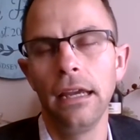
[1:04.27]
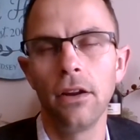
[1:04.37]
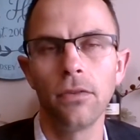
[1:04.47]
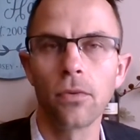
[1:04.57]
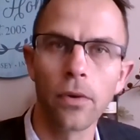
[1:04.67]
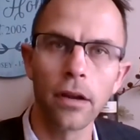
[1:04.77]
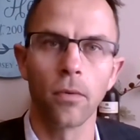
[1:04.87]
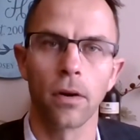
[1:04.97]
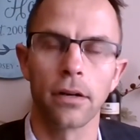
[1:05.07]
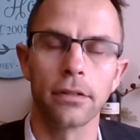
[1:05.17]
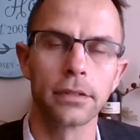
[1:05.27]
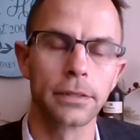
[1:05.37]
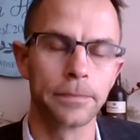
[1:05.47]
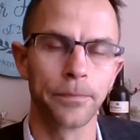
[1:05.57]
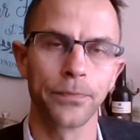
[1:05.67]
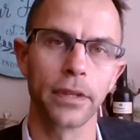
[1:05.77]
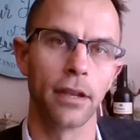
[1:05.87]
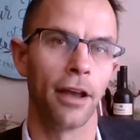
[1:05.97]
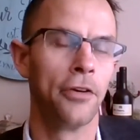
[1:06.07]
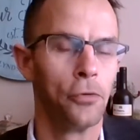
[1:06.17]
in the real world,
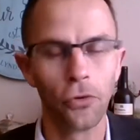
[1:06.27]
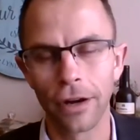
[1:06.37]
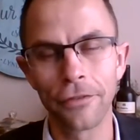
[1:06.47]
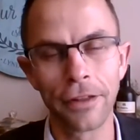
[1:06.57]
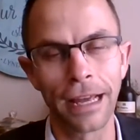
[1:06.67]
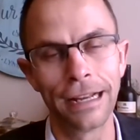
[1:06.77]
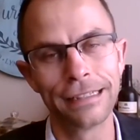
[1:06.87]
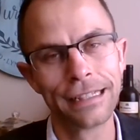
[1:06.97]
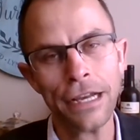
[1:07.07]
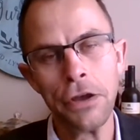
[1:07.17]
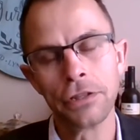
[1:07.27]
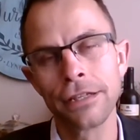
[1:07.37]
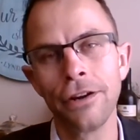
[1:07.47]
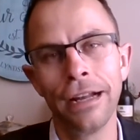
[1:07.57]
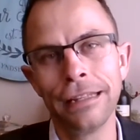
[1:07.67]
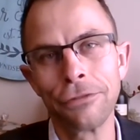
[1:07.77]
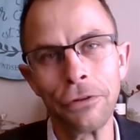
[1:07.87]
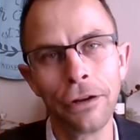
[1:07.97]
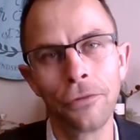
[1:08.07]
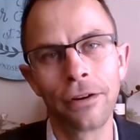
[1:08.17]
whatever that is. So in the
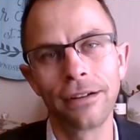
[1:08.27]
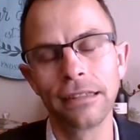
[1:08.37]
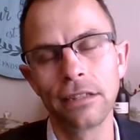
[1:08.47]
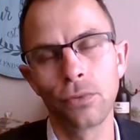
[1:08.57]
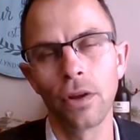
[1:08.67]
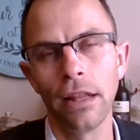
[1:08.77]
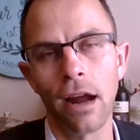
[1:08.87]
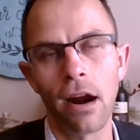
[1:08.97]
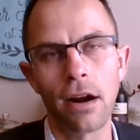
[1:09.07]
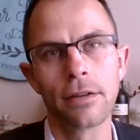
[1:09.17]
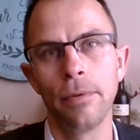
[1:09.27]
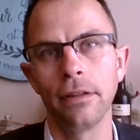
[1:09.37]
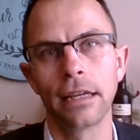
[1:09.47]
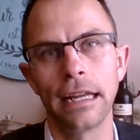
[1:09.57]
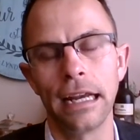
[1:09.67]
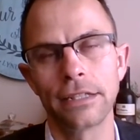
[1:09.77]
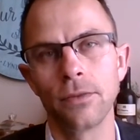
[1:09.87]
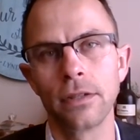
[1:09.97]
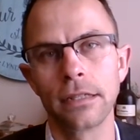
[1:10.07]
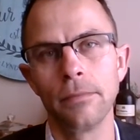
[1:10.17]
real world, it's really hard to build a
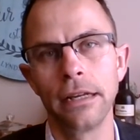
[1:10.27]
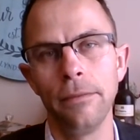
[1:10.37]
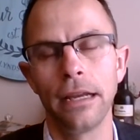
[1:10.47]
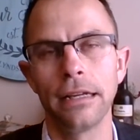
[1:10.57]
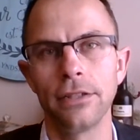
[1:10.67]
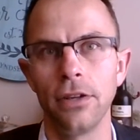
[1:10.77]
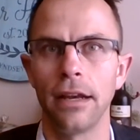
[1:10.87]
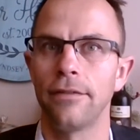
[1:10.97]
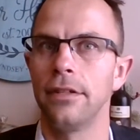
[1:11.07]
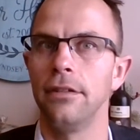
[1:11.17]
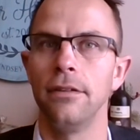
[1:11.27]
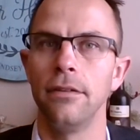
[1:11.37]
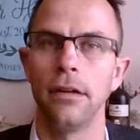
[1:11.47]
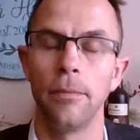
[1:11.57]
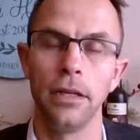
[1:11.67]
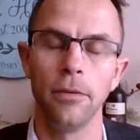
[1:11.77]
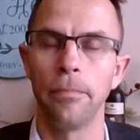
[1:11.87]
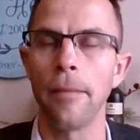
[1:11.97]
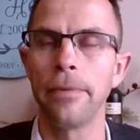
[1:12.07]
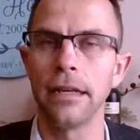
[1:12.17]
connection with somebody because you have to, you
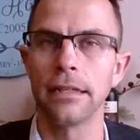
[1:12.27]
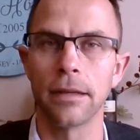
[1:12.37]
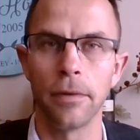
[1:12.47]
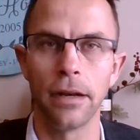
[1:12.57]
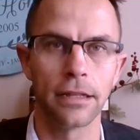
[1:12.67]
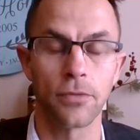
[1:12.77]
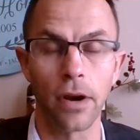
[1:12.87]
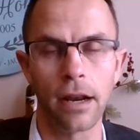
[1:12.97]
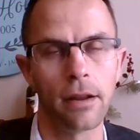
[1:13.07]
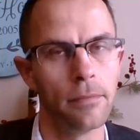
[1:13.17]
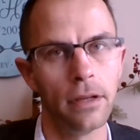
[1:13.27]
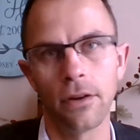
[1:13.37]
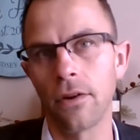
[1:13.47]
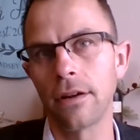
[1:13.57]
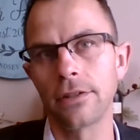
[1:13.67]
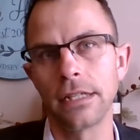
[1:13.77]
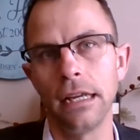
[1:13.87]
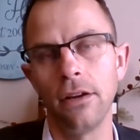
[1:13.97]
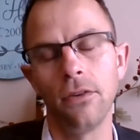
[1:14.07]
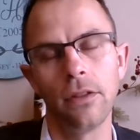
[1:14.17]
bump into somebody that's random. You don't
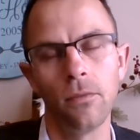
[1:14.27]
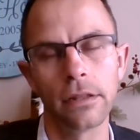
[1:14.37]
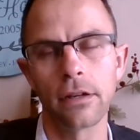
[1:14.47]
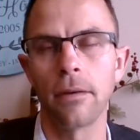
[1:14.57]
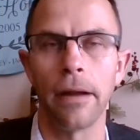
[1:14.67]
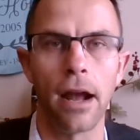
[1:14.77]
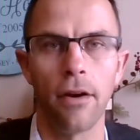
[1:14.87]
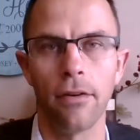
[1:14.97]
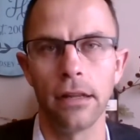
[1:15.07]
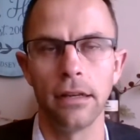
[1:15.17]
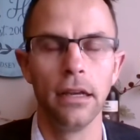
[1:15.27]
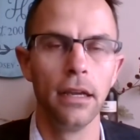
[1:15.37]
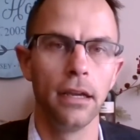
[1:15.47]
understand what they're about and,